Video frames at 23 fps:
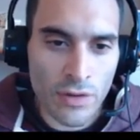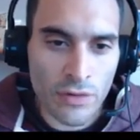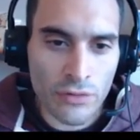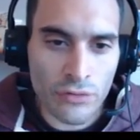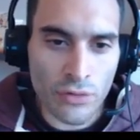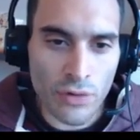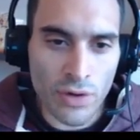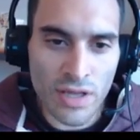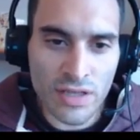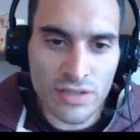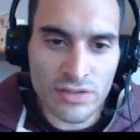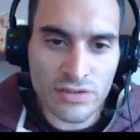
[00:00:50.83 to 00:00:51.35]

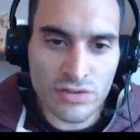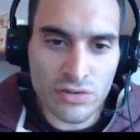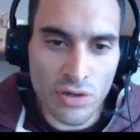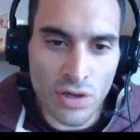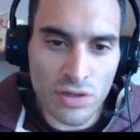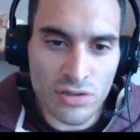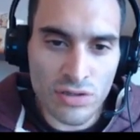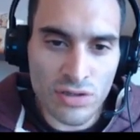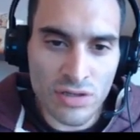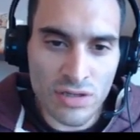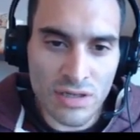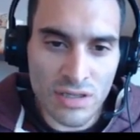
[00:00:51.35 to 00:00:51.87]
So Ed's
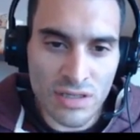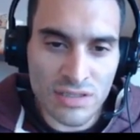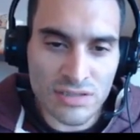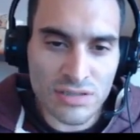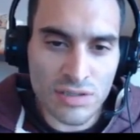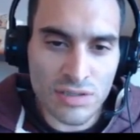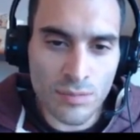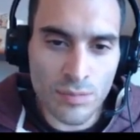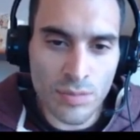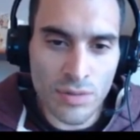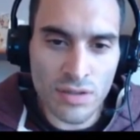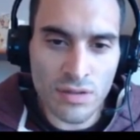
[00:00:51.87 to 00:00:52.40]
daughter
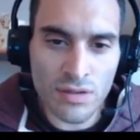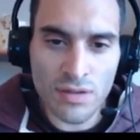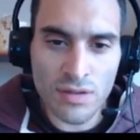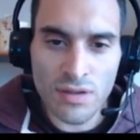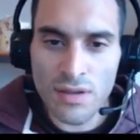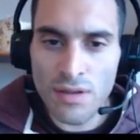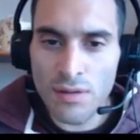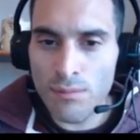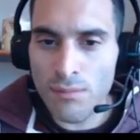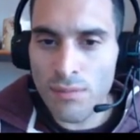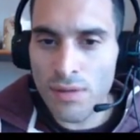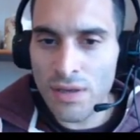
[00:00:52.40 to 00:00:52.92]
Elizabeth
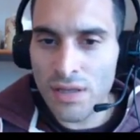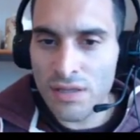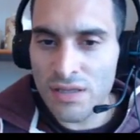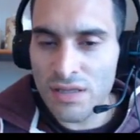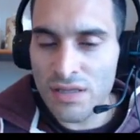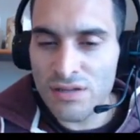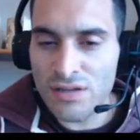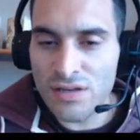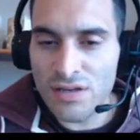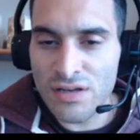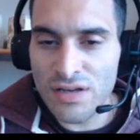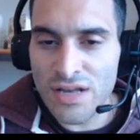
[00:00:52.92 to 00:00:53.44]
made
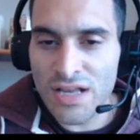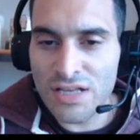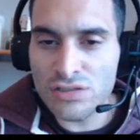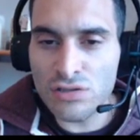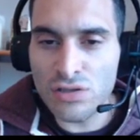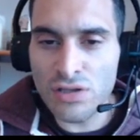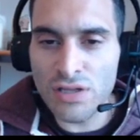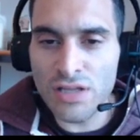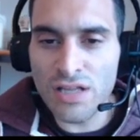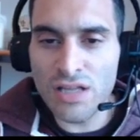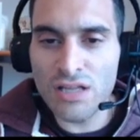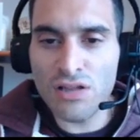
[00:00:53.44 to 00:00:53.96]

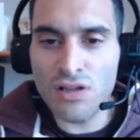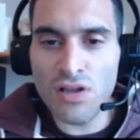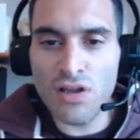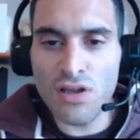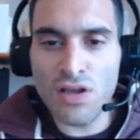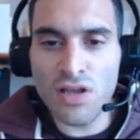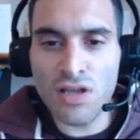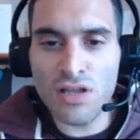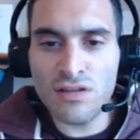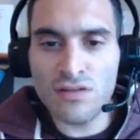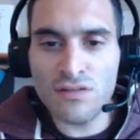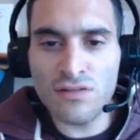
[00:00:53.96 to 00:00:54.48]
international
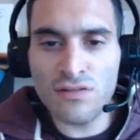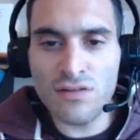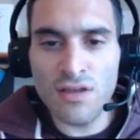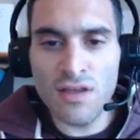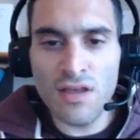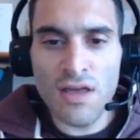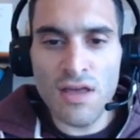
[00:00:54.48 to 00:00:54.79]
headlines